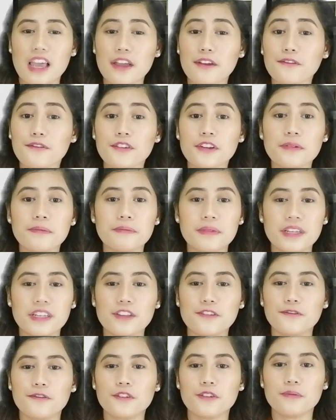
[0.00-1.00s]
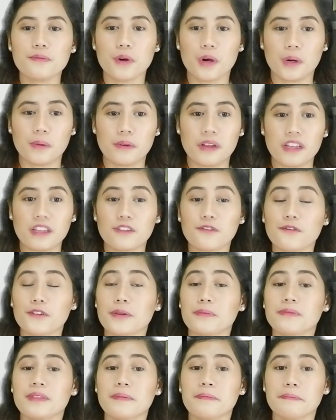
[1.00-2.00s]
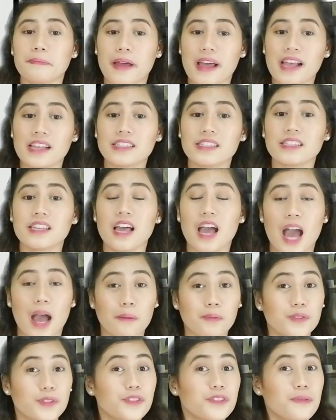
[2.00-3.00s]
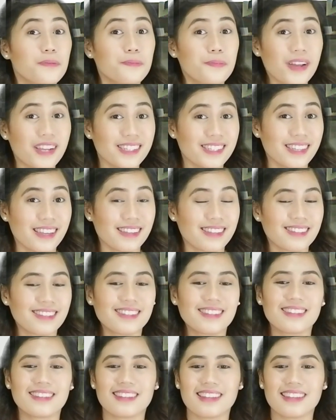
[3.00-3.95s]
every meaningful moment from the past up to the present.